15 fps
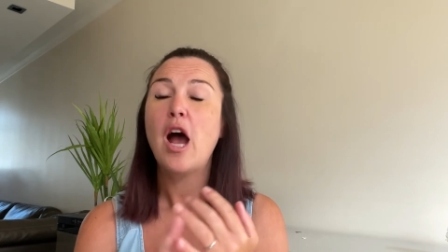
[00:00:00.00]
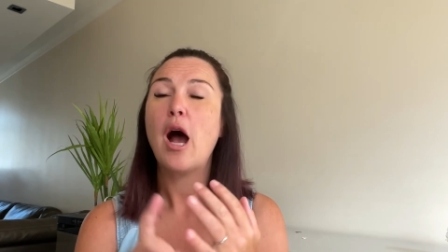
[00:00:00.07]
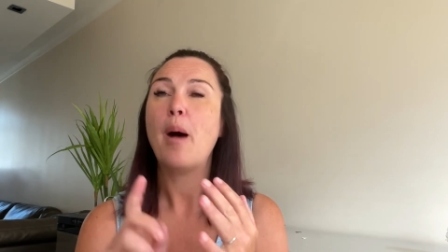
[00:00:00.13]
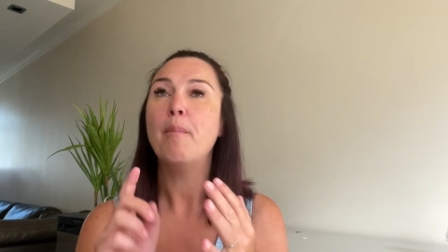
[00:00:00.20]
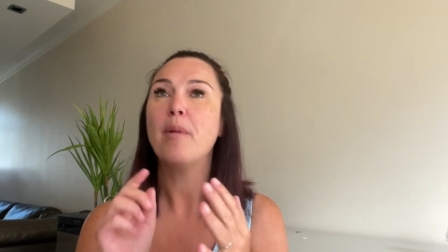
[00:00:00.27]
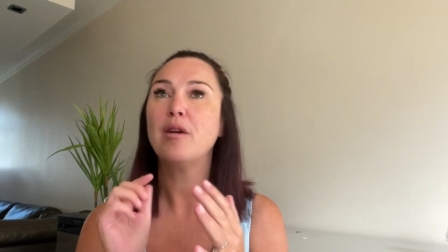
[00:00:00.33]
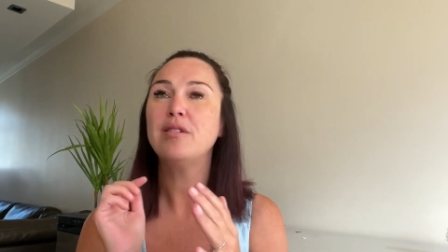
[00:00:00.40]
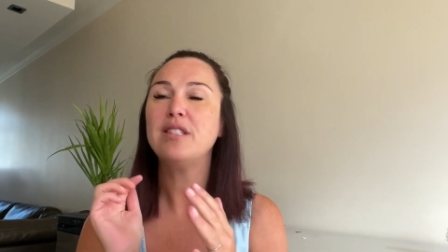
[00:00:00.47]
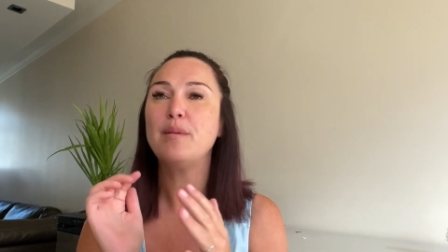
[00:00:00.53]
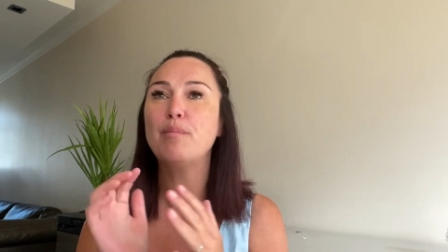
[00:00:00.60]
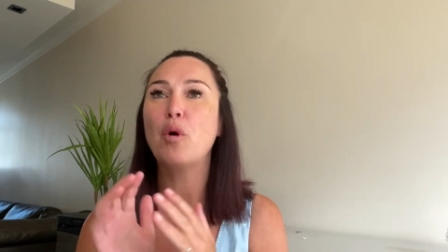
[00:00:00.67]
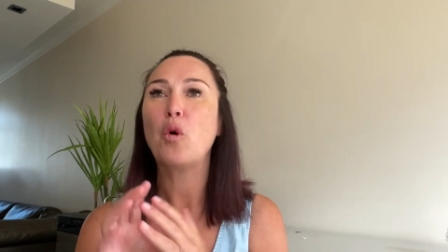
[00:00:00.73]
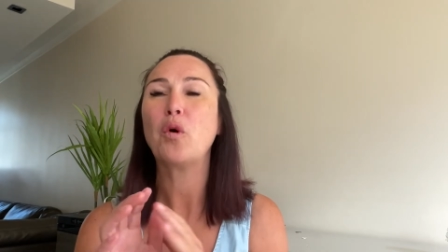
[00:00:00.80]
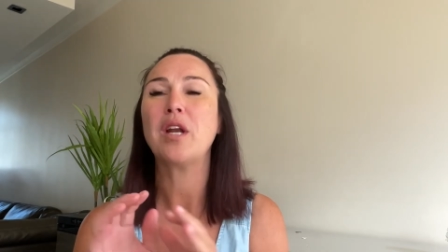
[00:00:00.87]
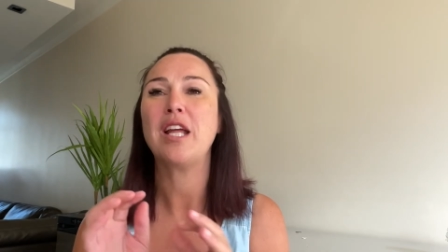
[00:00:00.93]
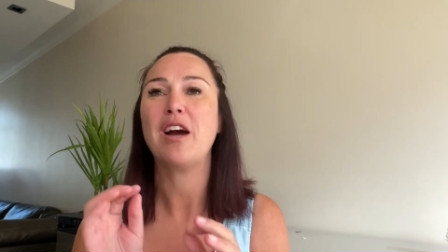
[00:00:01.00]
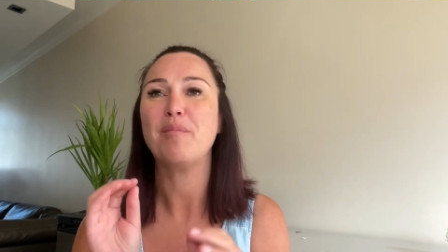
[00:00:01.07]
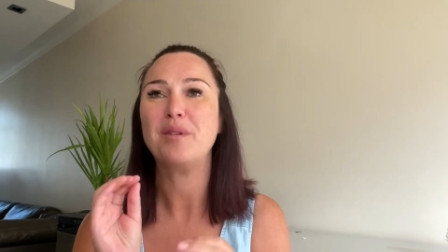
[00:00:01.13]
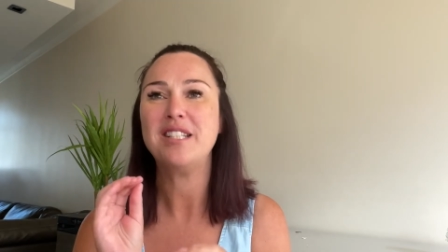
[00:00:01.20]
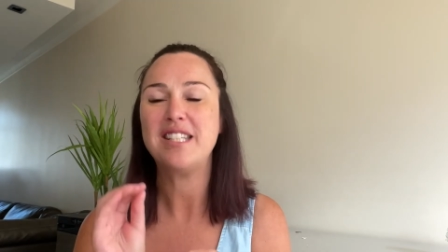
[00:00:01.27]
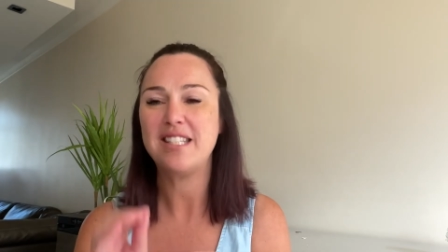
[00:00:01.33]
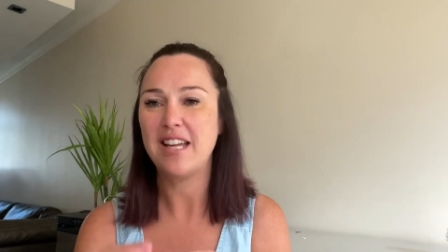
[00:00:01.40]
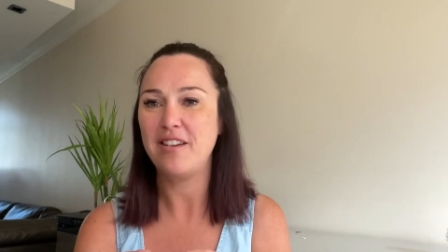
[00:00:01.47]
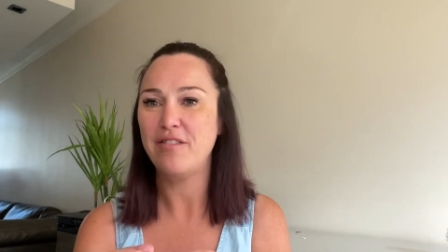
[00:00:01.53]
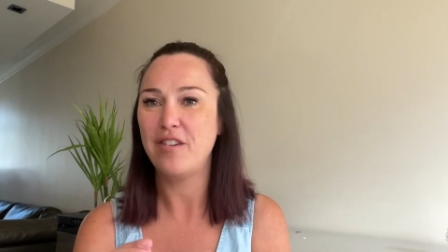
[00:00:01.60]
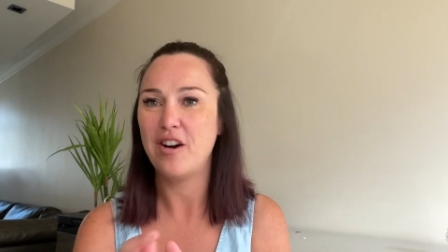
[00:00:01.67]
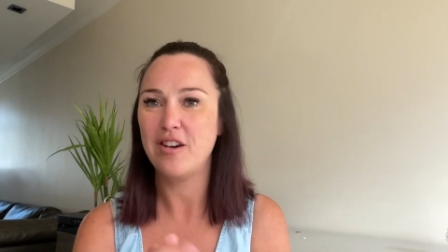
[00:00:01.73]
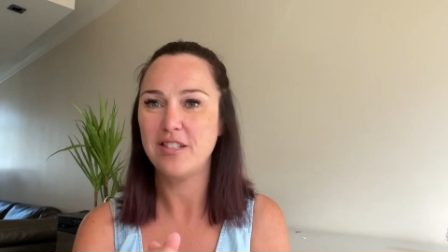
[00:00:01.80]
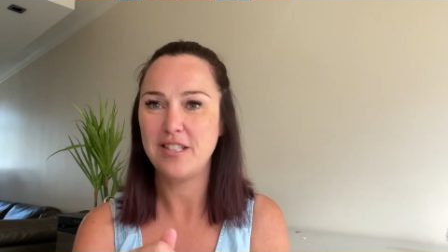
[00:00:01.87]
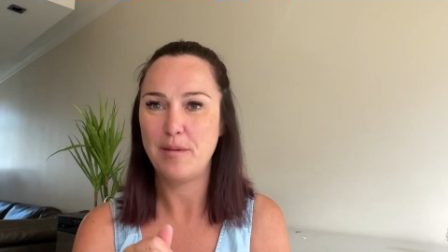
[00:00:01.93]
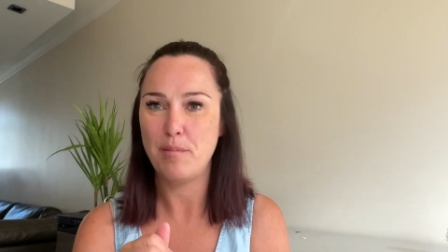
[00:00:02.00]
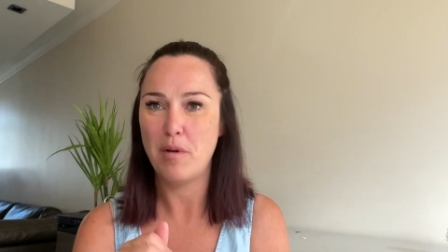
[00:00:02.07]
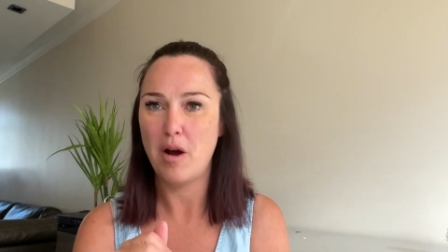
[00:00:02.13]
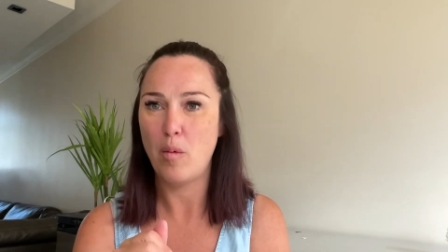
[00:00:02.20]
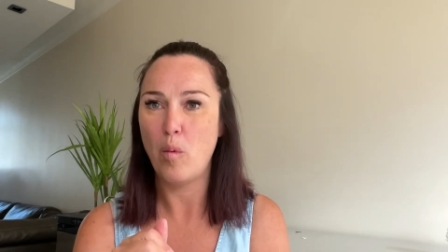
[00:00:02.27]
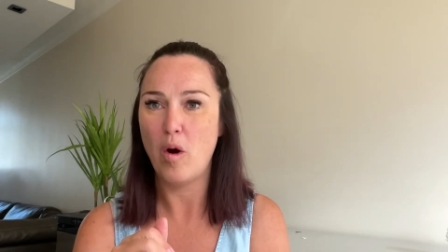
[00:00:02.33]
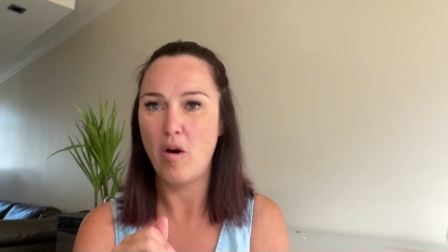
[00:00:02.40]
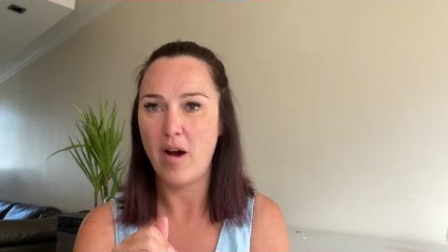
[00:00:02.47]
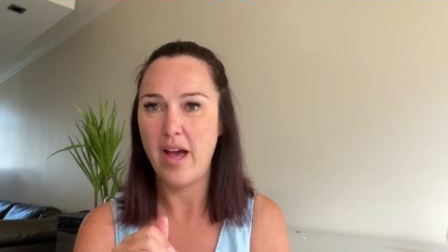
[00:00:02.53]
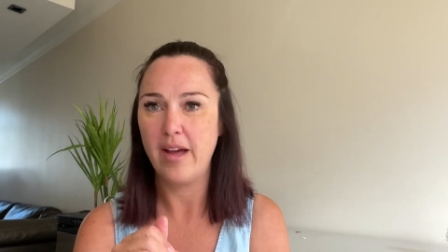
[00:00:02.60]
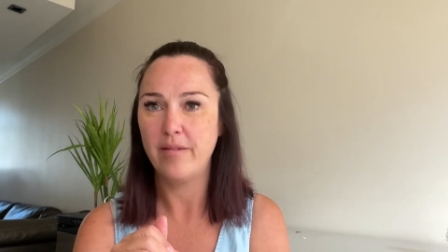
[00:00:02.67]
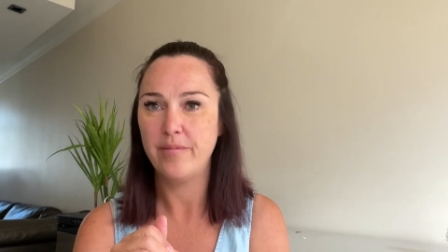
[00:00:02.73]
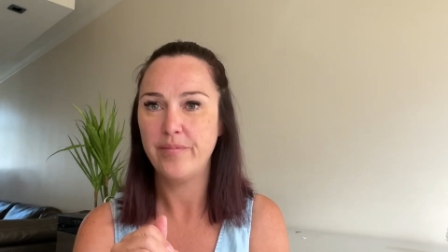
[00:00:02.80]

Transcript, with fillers: and most importantly, I've been steadfast in my why.